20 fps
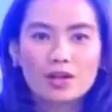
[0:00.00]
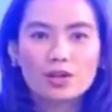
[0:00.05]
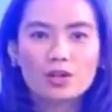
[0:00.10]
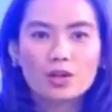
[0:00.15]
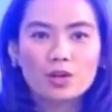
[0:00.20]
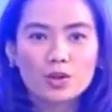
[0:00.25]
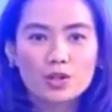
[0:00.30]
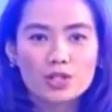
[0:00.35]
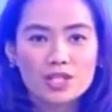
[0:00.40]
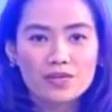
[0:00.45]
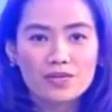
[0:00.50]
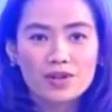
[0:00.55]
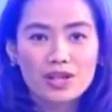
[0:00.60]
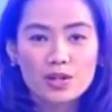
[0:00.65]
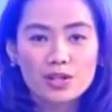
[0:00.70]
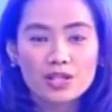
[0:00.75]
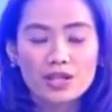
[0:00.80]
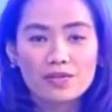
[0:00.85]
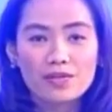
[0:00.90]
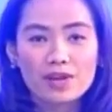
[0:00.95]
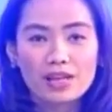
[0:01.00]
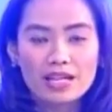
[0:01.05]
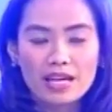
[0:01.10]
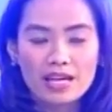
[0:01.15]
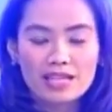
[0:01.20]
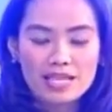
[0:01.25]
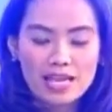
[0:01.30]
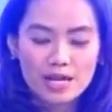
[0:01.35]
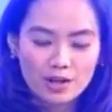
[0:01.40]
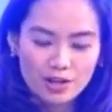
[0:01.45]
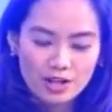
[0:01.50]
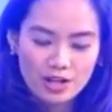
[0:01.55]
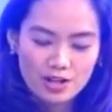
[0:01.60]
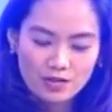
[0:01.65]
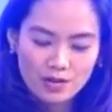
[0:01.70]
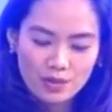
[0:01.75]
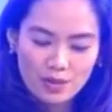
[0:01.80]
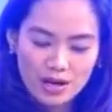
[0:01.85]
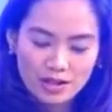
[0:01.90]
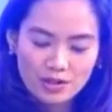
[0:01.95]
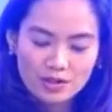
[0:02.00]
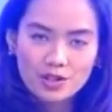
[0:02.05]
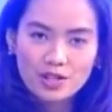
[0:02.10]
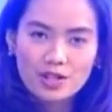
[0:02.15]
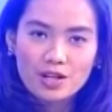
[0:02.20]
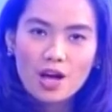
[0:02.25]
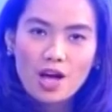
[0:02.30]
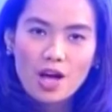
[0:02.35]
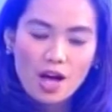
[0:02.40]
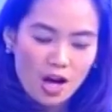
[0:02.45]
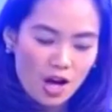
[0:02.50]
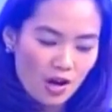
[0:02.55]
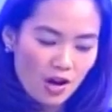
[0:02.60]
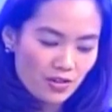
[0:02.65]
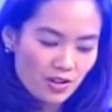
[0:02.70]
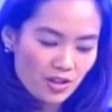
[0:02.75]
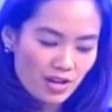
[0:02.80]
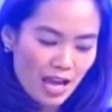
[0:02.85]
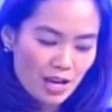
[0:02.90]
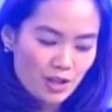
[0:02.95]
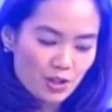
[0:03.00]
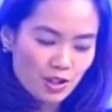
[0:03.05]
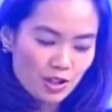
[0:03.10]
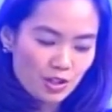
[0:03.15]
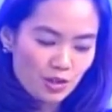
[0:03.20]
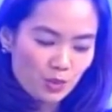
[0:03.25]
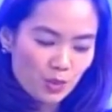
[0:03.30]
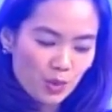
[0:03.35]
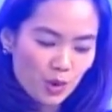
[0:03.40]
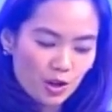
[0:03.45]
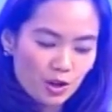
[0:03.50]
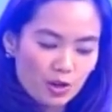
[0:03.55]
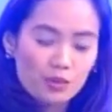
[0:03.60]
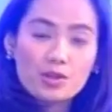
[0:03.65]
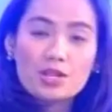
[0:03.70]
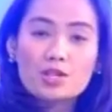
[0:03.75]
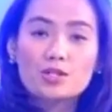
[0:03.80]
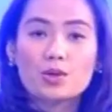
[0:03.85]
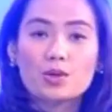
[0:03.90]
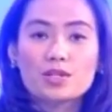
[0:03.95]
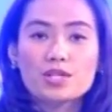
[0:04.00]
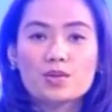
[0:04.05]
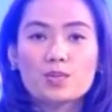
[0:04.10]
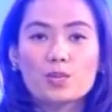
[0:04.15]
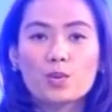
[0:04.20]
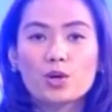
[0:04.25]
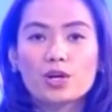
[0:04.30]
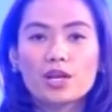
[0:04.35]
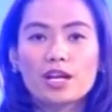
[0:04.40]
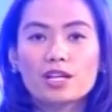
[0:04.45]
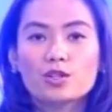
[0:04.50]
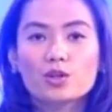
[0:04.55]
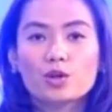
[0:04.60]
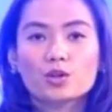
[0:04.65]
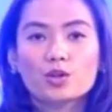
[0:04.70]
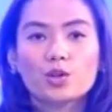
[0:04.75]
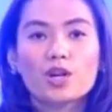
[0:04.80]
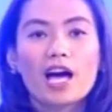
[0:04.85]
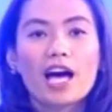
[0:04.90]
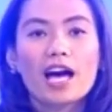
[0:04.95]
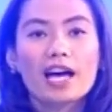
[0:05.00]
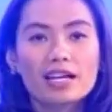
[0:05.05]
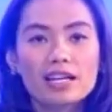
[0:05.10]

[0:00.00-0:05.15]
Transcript: Dr. Sevillo David, Executive Director of the National Water Resources Board, and Dr.